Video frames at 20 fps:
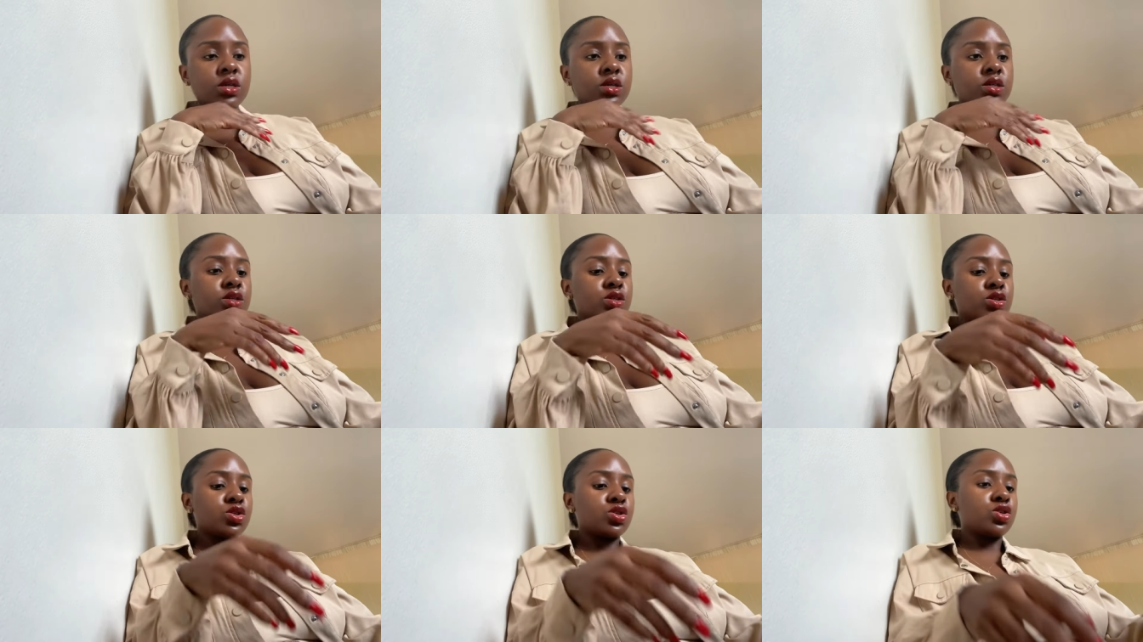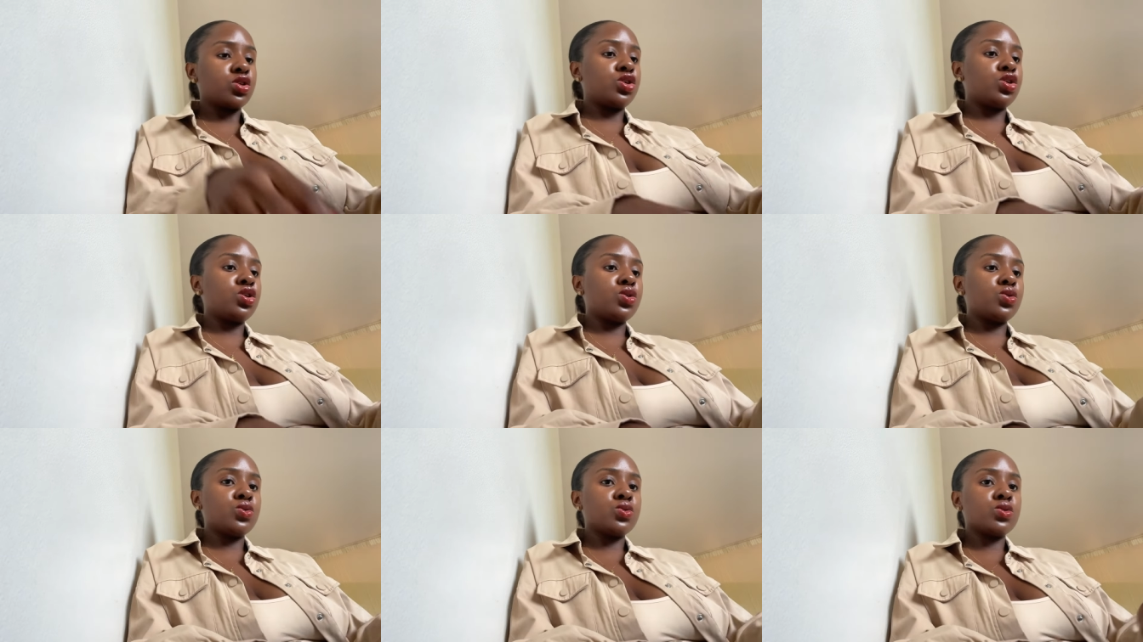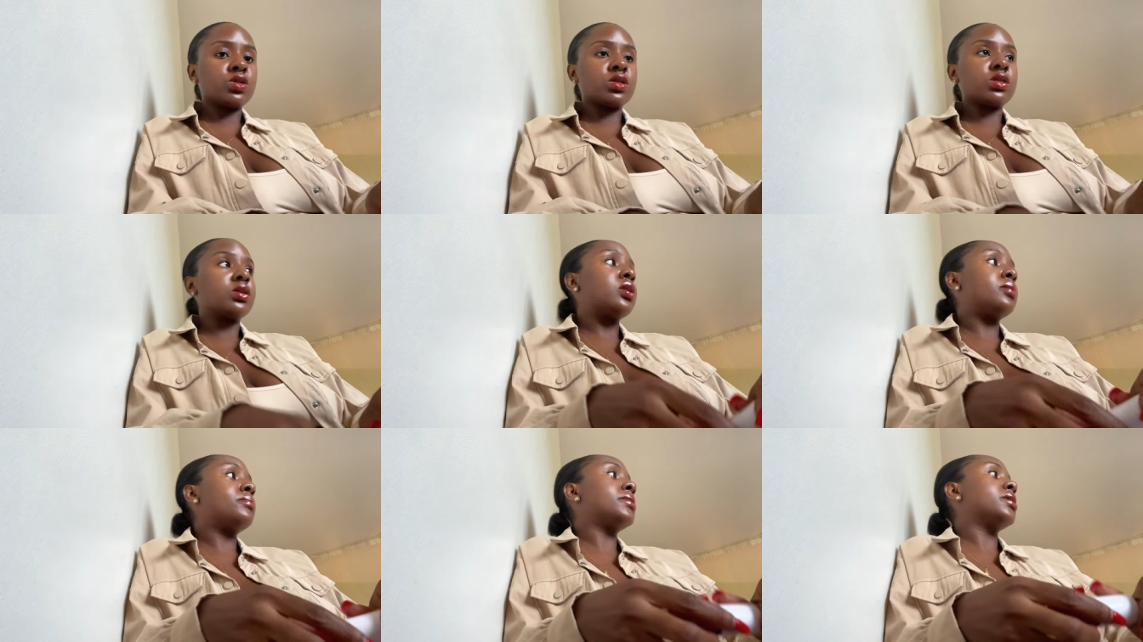This is
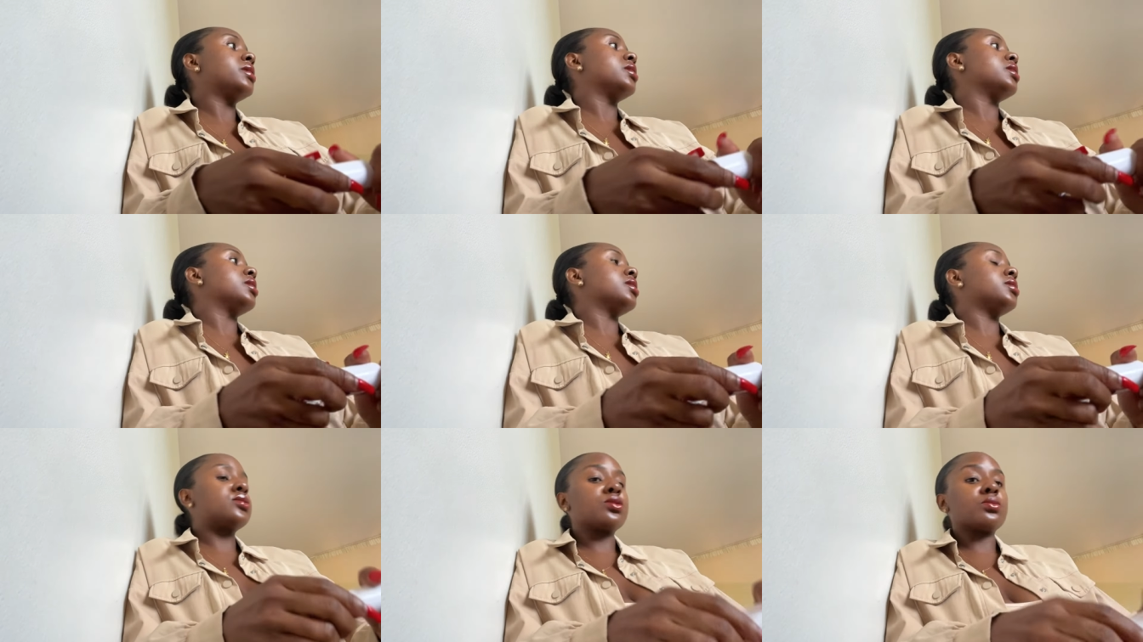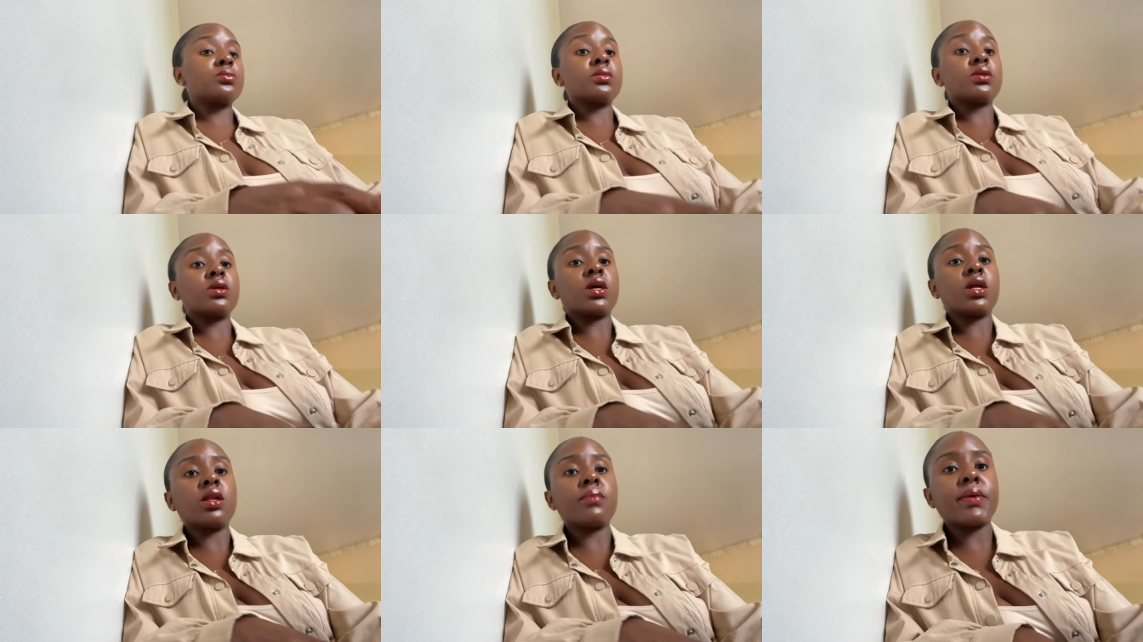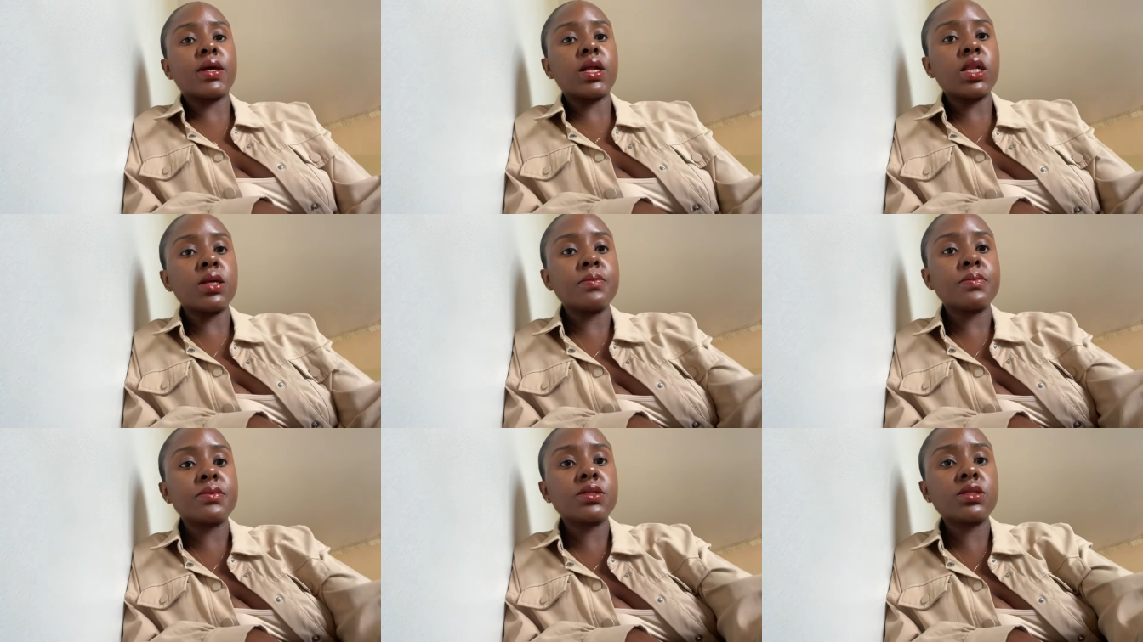cute. Let me get some to clear my
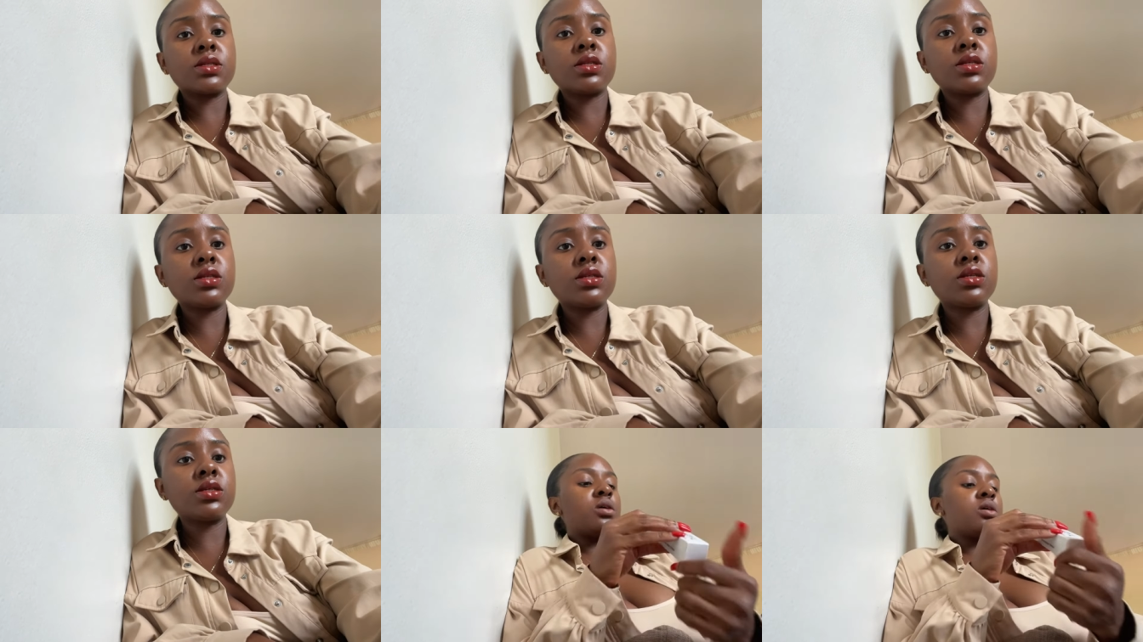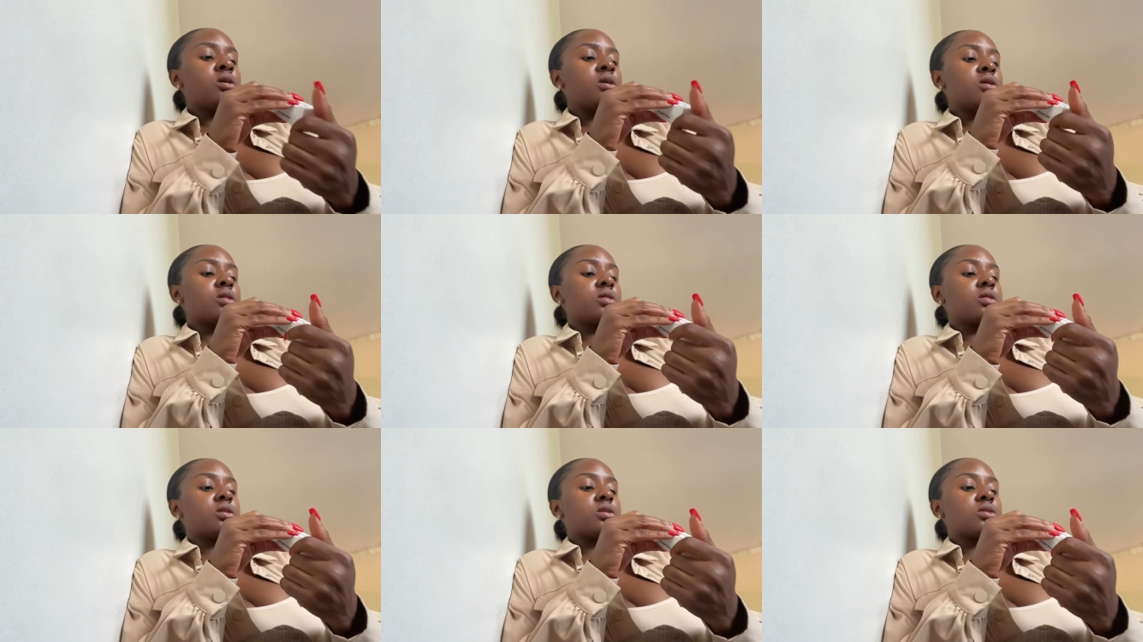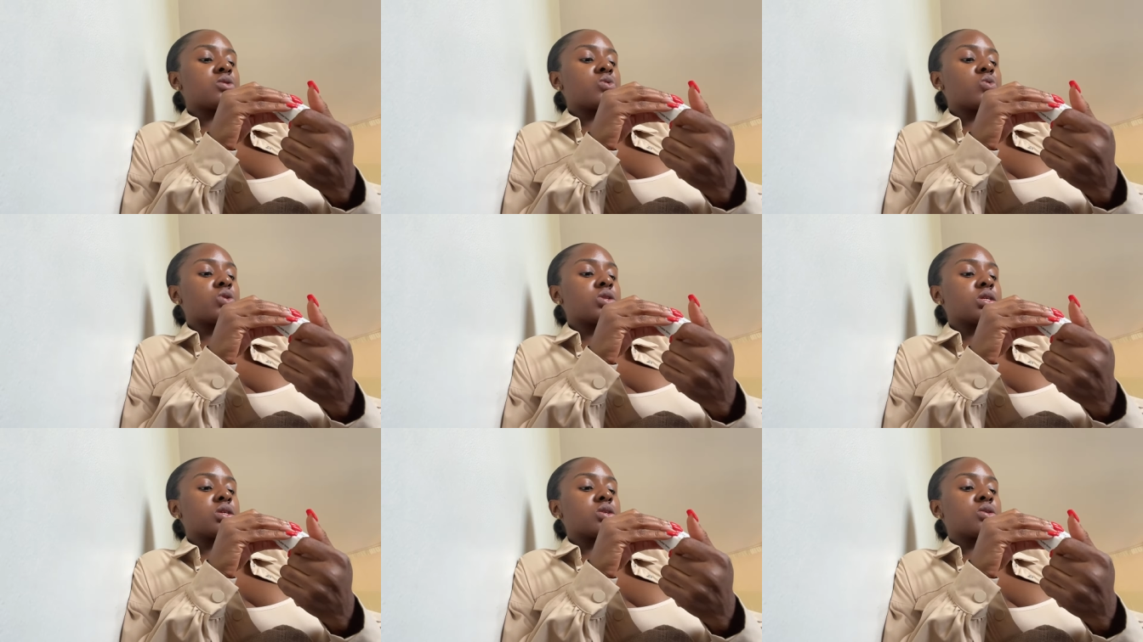lips. This
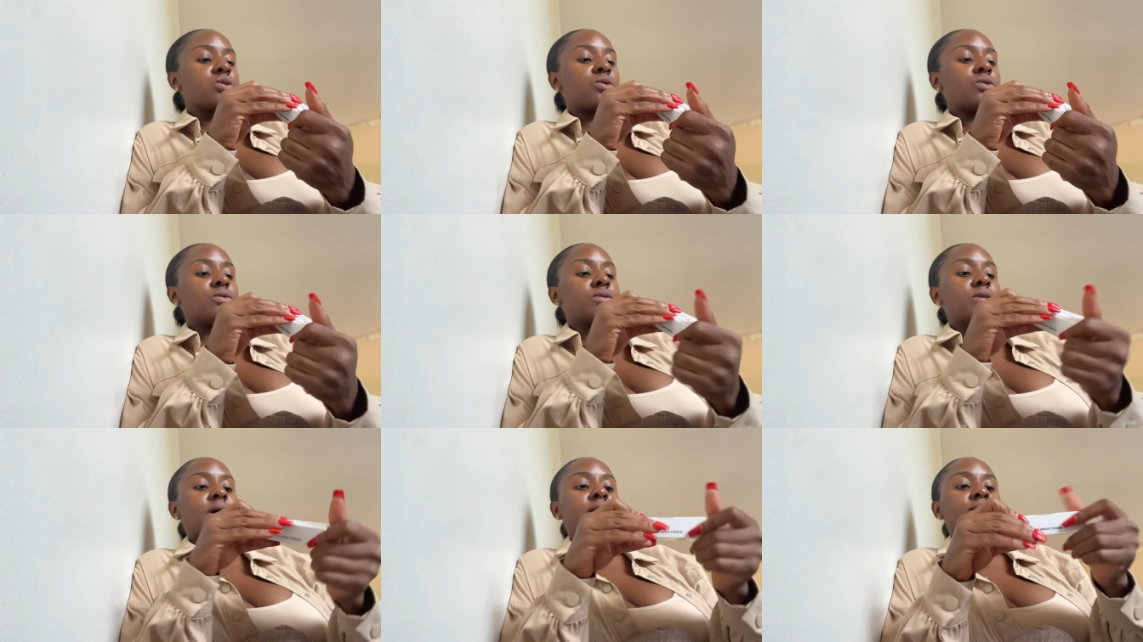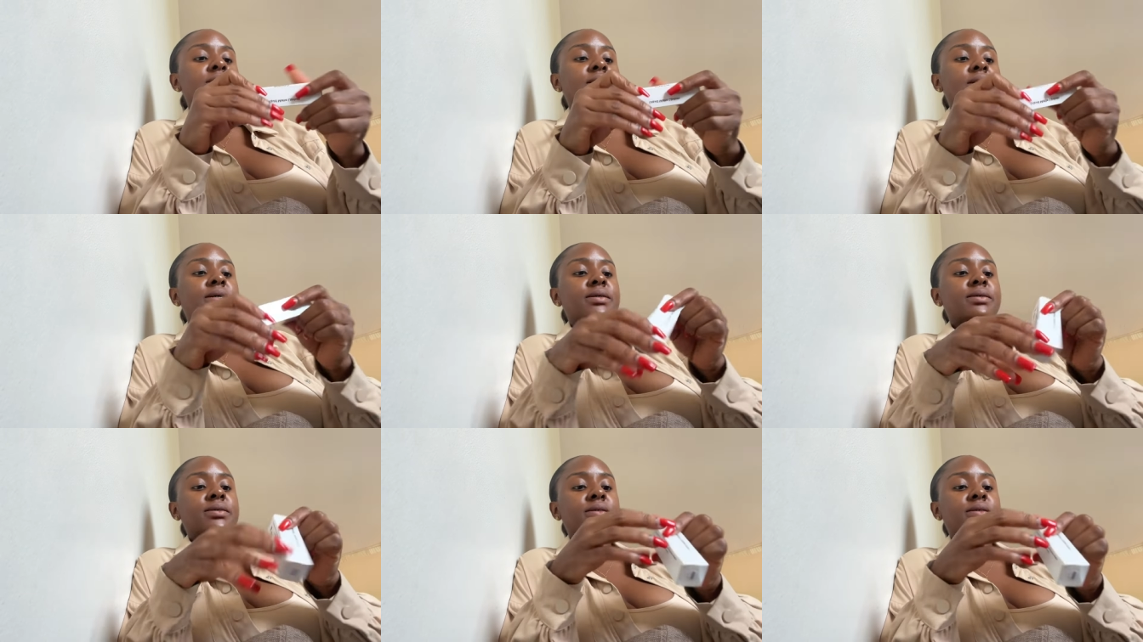one is called Ada.